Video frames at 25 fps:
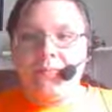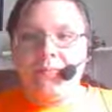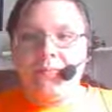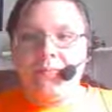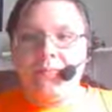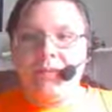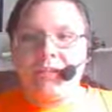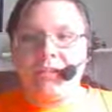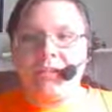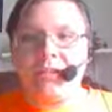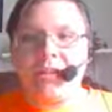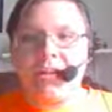
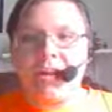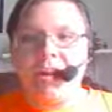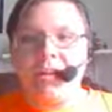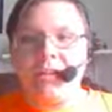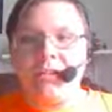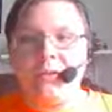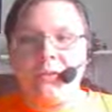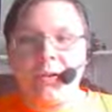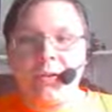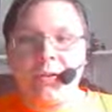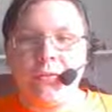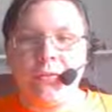Mr.
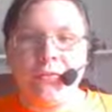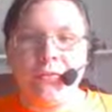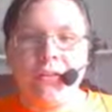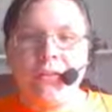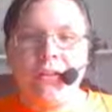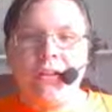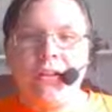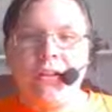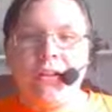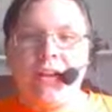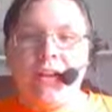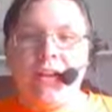Edgeworth,
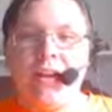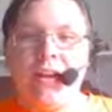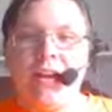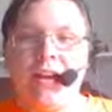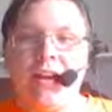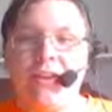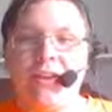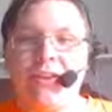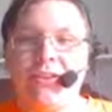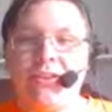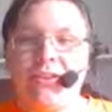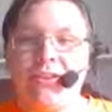
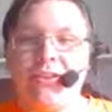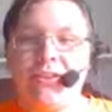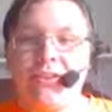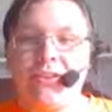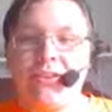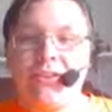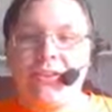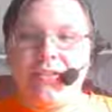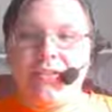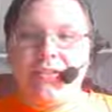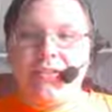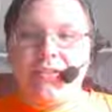I just
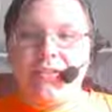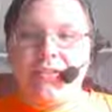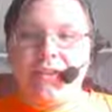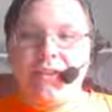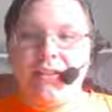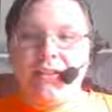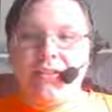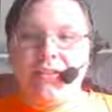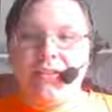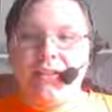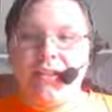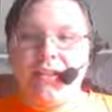heard
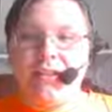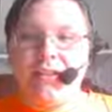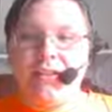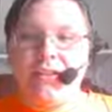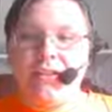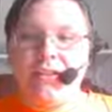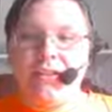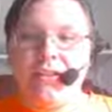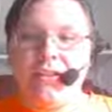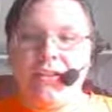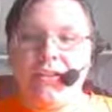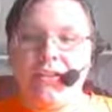there's
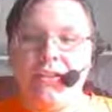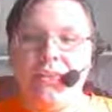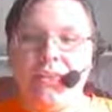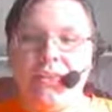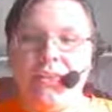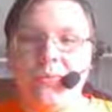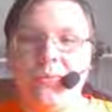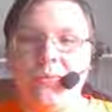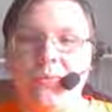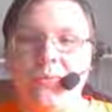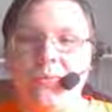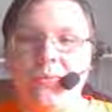nothing
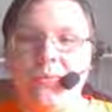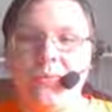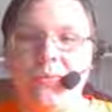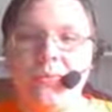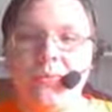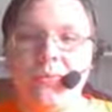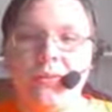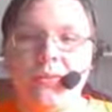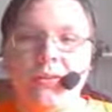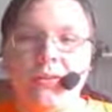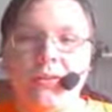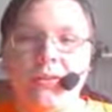you
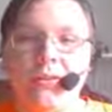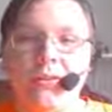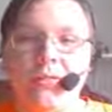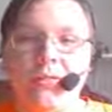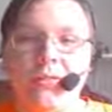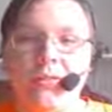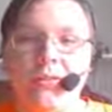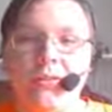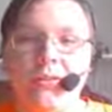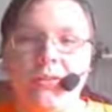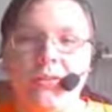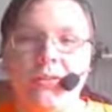
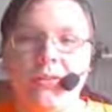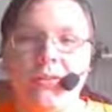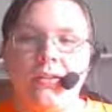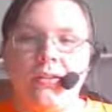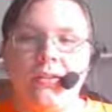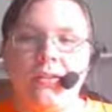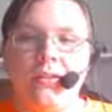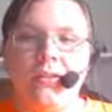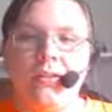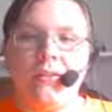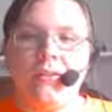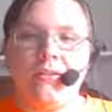want
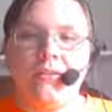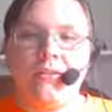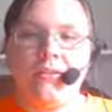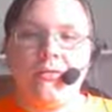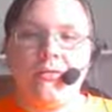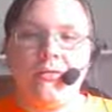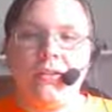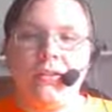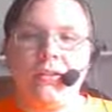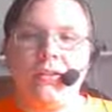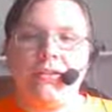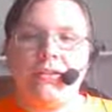to
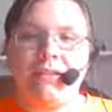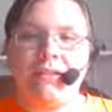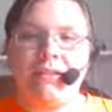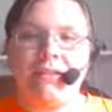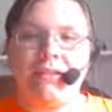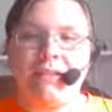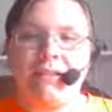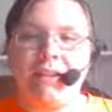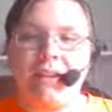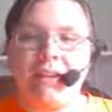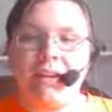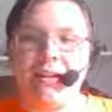do
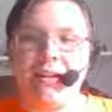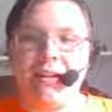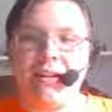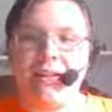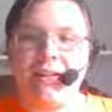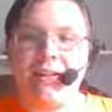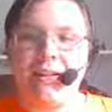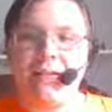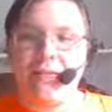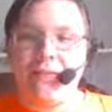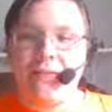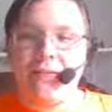to get
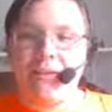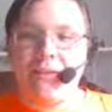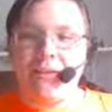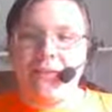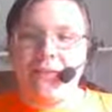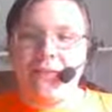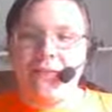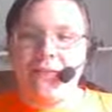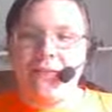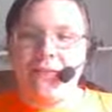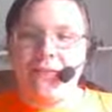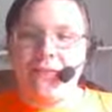the
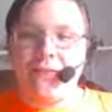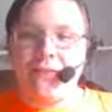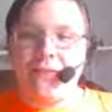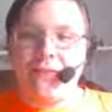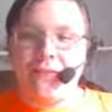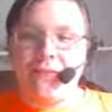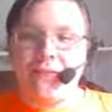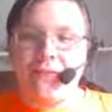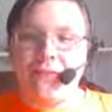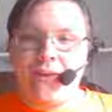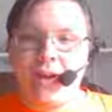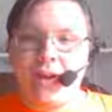
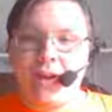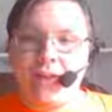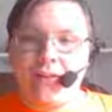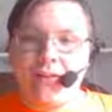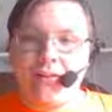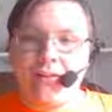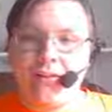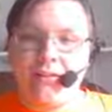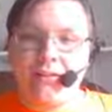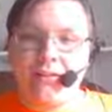balance.